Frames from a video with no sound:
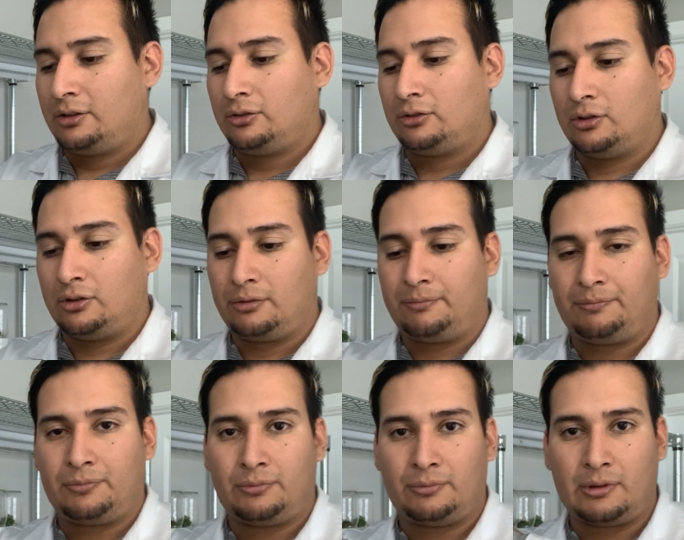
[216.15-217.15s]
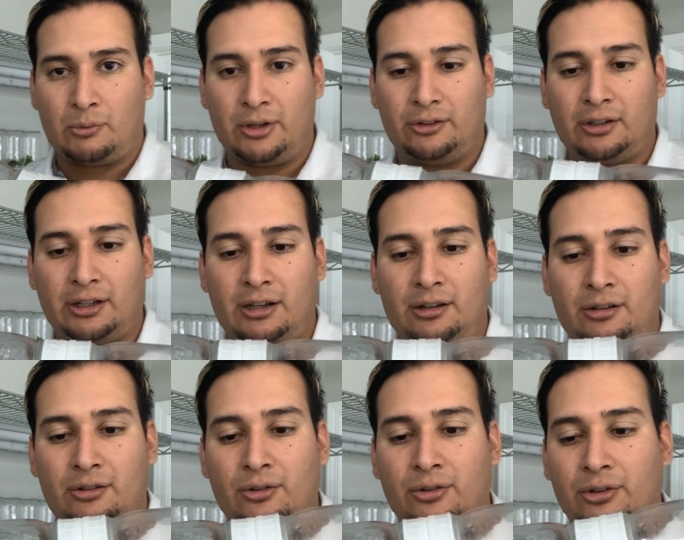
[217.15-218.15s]
So once again,
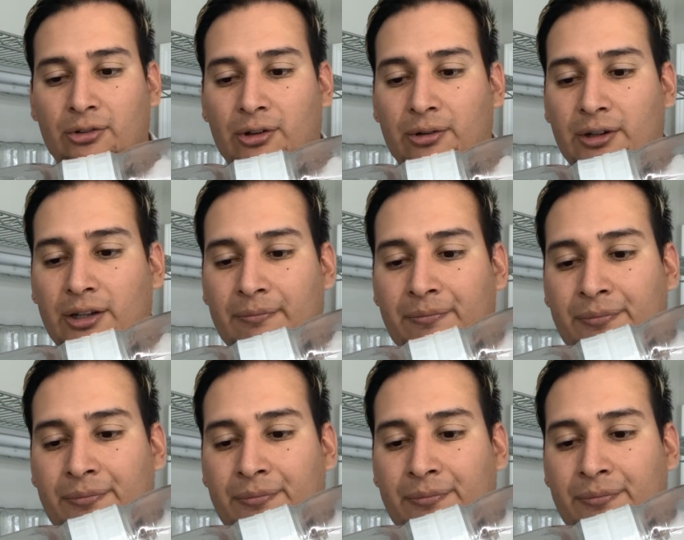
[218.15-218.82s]
you go slowly.